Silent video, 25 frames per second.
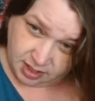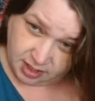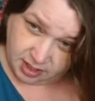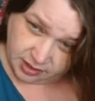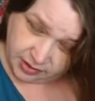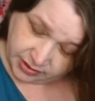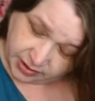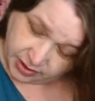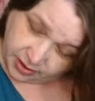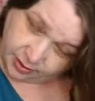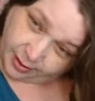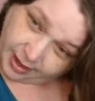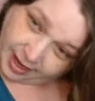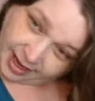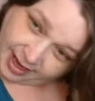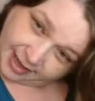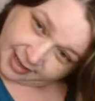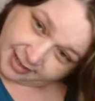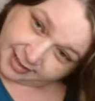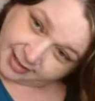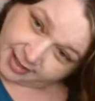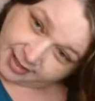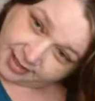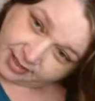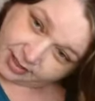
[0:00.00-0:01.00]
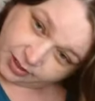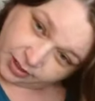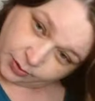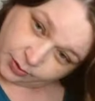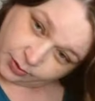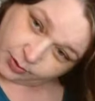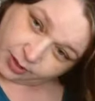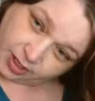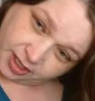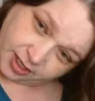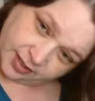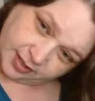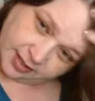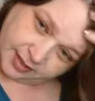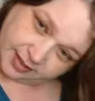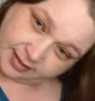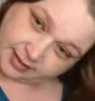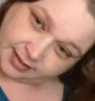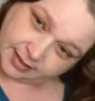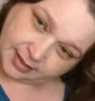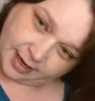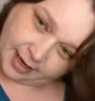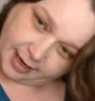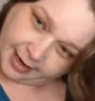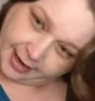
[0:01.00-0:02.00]
So as I do
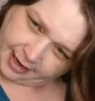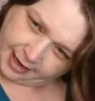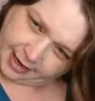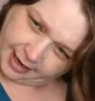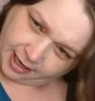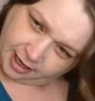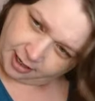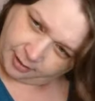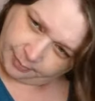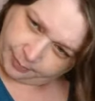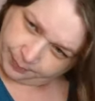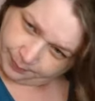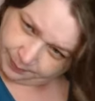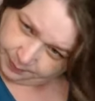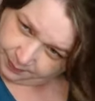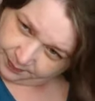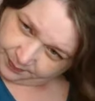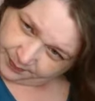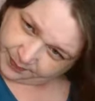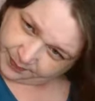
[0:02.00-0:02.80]
this, I am